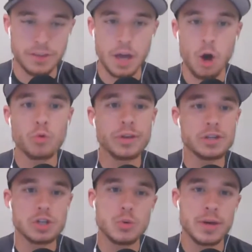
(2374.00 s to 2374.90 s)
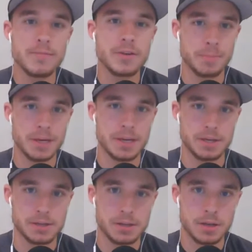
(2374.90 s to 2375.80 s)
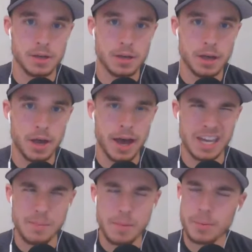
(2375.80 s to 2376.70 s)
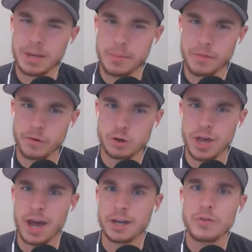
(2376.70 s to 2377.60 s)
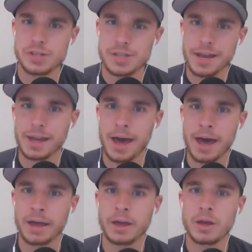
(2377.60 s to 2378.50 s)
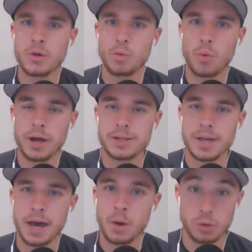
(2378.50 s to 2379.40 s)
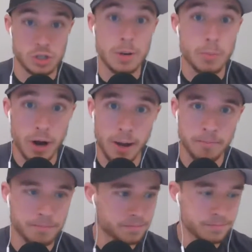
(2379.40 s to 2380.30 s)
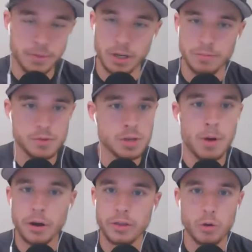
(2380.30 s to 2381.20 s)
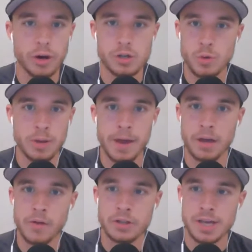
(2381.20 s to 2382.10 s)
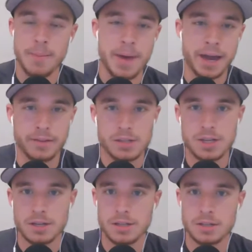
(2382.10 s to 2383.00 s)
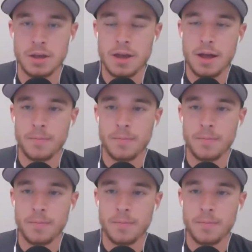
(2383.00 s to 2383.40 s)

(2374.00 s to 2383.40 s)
the only two MVPs, I can't remember the name of the first guy. I know the second guy was Jim Brown. You know, some argue the greatest running back of all time back in the 60s.